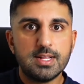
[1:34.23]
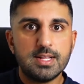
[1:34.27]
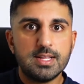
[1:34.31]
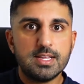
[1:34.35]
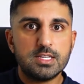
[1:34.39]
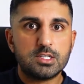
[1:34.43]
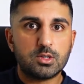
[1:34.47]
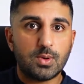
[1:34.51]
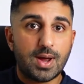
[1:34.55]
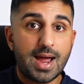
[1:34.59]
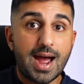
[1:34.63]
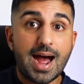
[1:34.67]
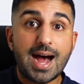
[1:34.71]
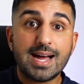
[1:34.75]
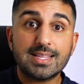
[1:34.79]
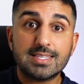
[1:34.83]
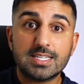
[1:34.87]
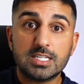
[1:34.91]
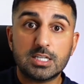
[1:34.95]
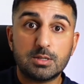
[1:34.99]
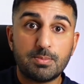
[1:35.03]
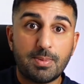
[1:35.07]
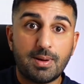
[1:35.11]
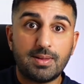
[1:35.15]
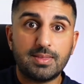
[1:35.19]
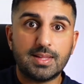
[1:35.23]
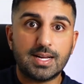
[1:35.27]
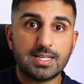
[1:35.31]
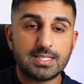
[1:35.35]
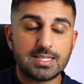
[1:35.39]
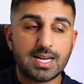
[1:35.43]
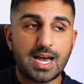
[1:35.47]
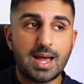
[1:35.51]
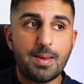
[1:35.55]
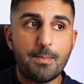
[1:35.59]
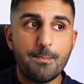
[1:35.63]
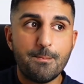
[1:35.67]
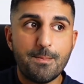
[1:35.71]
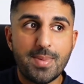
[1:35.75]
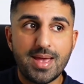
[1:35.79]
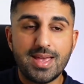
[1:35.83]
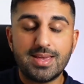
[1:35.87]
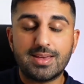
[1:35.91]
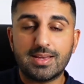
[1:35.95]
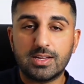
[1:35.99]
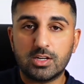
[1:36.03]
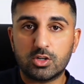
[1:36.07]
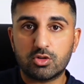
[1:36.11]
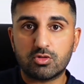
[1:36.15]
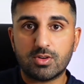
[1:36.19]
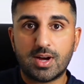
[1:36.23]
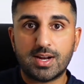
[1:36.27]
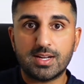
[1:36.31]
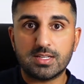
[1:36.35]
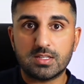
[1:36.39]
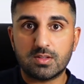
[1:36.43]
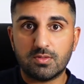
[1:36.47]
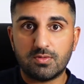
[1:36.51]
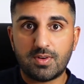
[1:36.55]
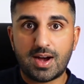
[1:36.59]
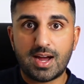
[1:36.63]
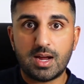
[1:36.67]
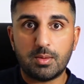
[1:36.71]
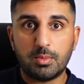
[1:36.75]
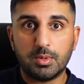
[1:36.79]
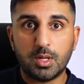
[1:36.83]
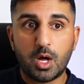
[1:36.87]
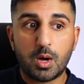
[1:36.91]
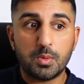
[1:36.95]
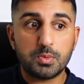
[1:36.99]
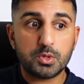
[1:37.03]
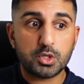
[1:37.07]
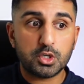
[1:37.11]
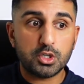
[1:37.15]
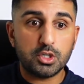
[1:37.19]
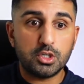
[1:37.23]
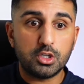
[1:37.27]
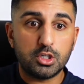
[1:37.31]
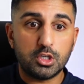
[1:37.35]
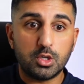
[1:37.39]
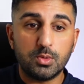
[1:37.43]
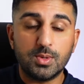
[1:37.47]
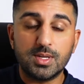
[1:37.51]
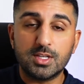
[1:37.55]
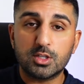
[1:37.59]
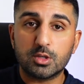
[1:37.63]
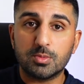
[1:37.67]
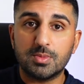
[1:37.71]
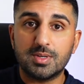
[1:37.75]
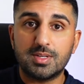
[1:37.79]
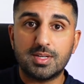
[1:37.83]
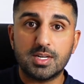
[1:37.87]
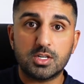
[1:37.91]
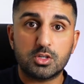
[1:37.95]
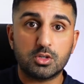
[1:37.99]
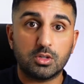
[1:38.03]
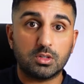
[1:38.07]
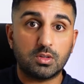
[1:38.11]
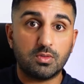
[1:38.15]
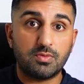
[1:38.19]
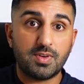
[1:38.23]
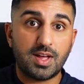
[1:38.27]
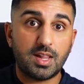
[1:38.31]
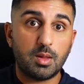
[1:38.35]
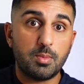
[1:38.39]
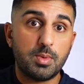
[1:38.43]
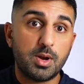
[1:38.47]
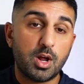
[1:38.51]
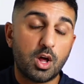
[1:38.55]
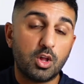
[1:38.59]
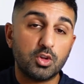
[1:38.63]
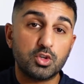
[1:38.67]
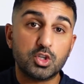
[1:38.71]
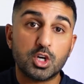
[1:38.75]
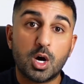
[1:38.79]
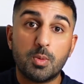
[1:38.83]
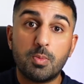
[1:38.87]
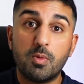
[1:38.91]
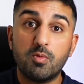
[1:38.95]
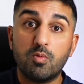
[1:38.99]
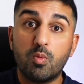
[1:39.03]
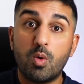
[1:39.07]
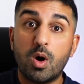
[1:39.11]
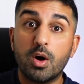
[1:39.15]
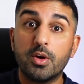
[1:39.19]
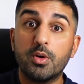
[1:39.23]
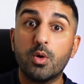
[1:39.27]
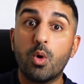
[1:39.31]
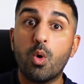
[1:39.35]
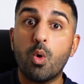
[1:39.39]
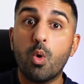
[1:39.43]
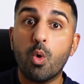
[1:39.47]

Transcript: So I had to spend that time making Stridist a viable option and doing some additional development on top of what had